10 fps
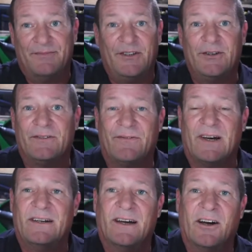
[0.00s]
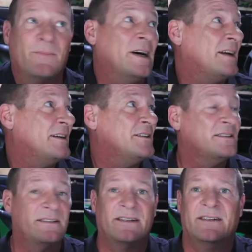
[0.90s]
you can find nile monitors
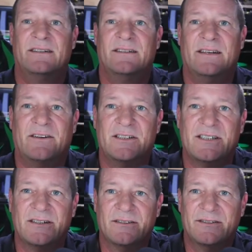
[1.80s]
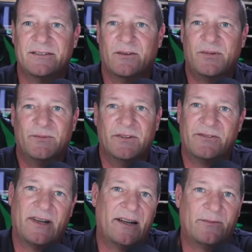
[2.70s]
that that are chill some people have
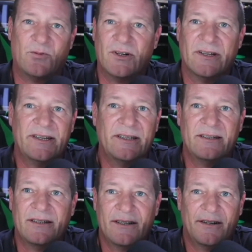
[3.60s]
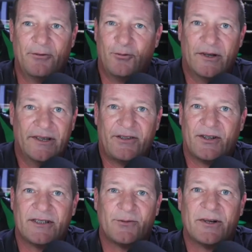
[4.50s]
got them really really
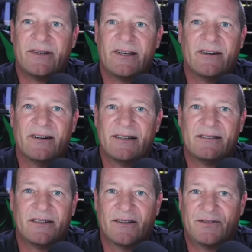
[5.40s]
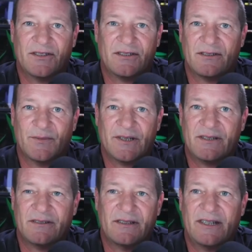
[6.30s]
trustworthy and all that stuff just as much
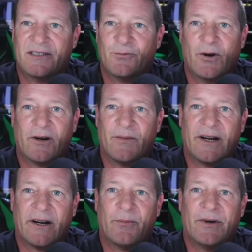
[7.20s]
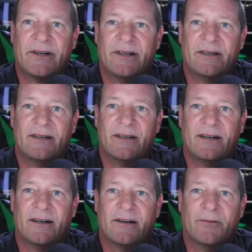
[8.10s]
as an asian water monitor but
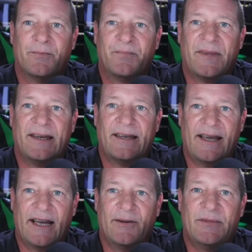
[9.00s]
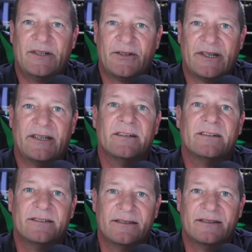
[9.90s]
um, they can be trickier.
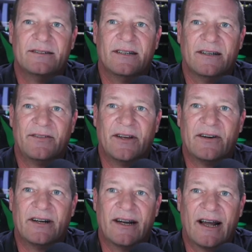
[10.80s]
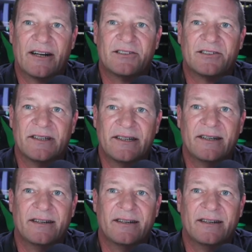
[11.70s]
Uh, they're naturally